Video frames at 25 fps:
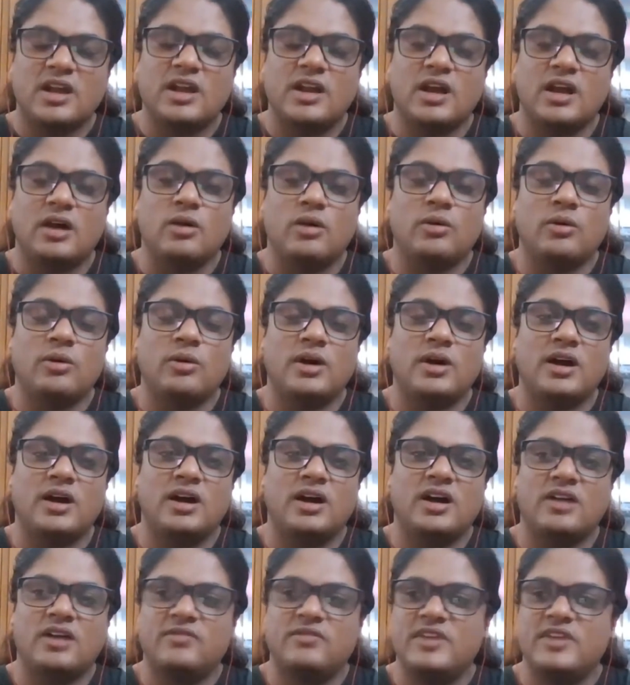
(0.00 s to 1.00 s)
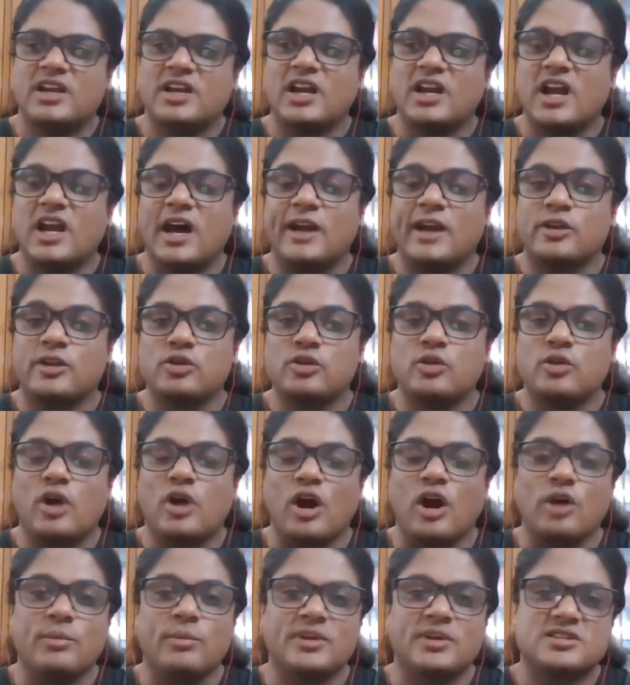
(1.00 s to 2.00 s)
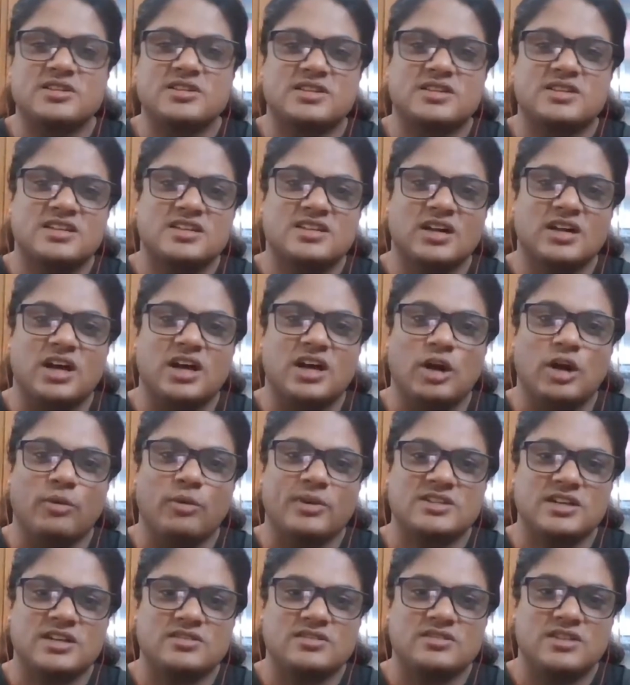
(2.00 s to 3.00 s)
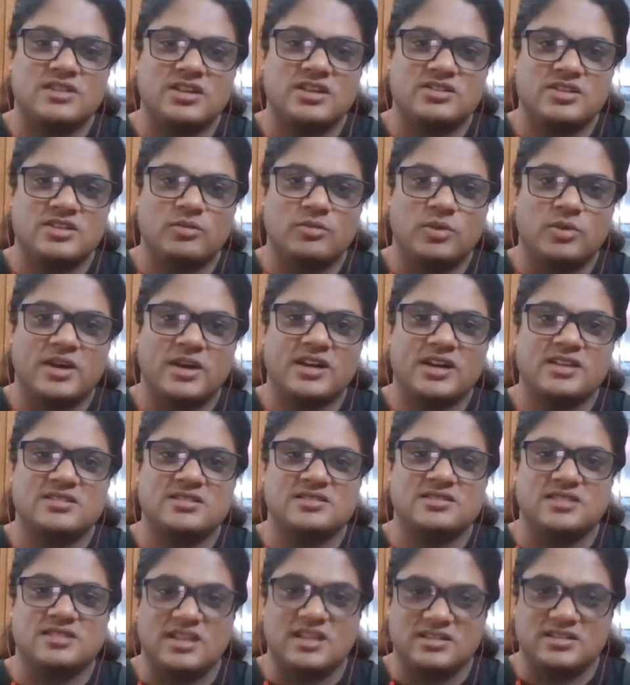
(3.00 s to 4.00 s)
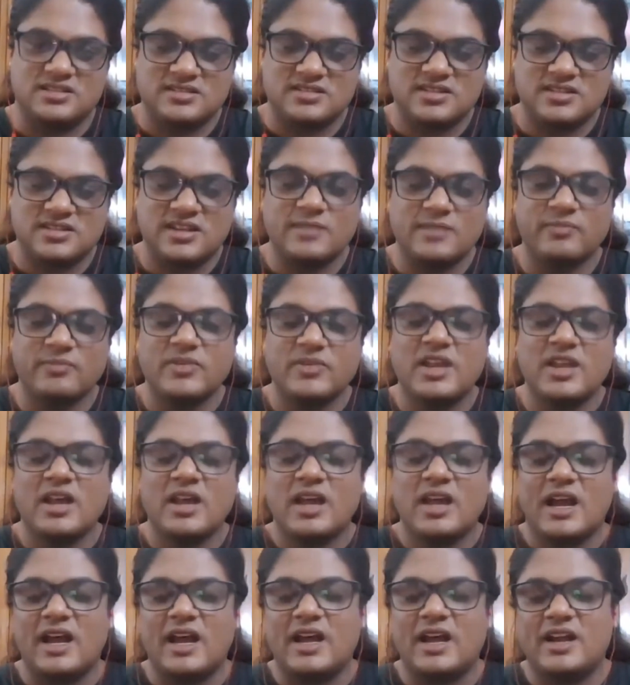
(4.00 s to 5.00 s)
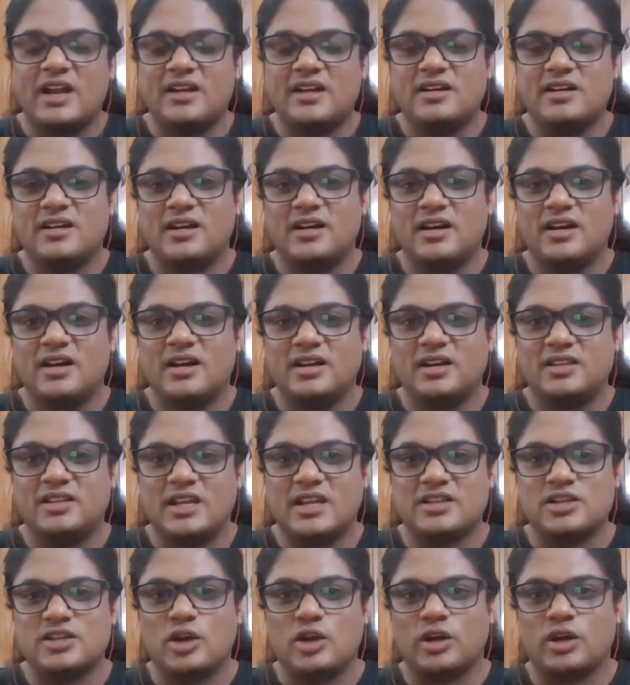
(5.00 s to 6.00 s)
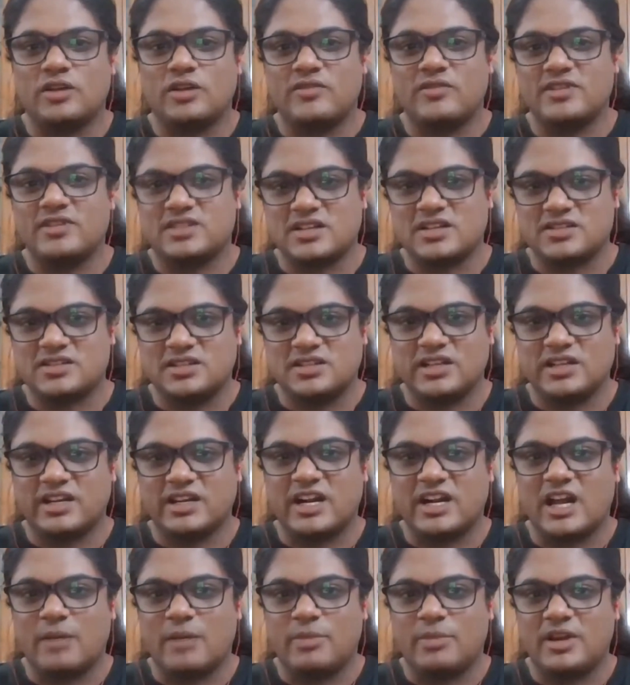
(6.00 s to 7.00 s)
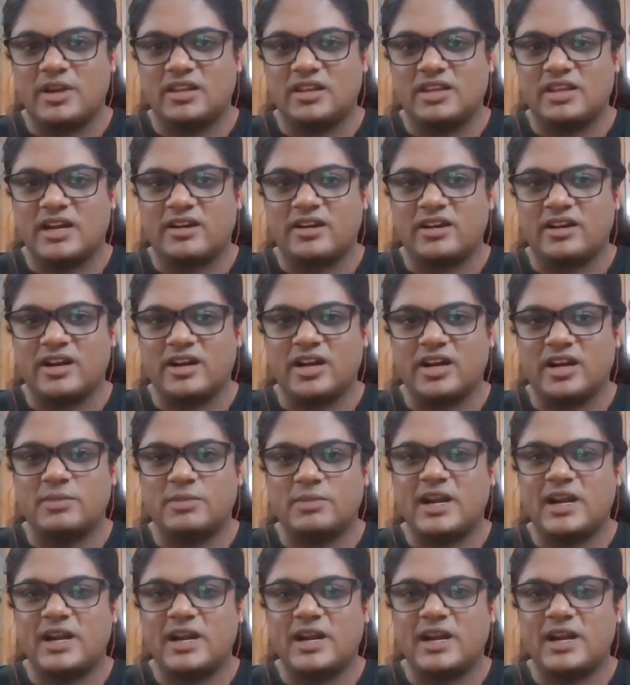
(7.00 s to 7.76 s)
Now we can argue how much isolation work is necessary, and there is a lot of discussion that can happen in that regard.